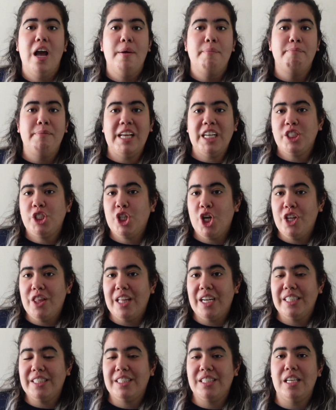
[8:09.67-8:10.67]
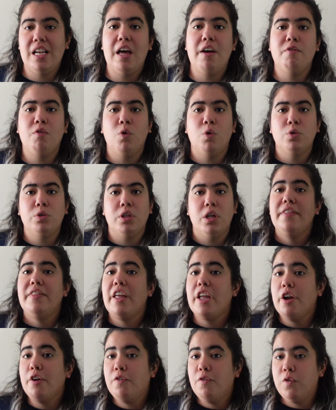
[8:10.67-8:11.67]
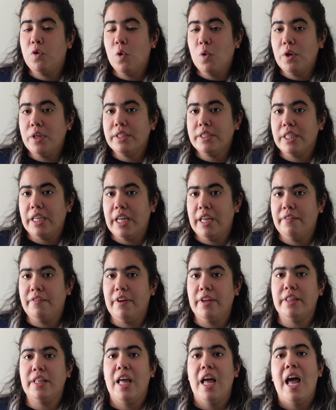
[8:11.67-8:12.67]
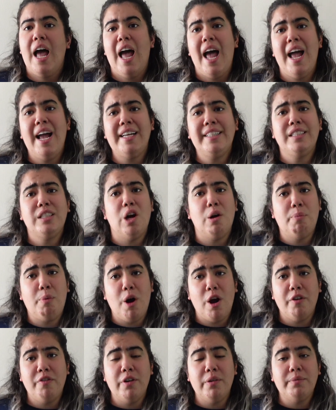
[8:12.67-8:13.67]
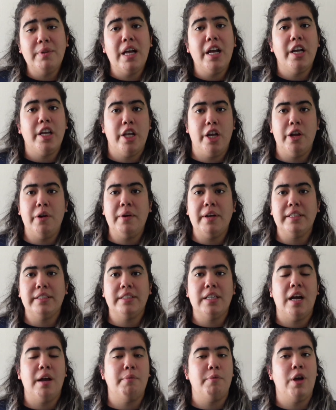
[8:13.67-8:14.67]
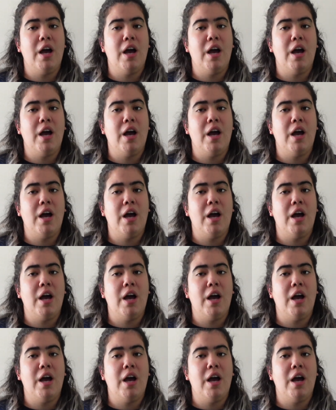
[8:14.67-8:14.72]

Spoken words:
make sure that it's leveled, that your floor is even, and apart from that, curing time.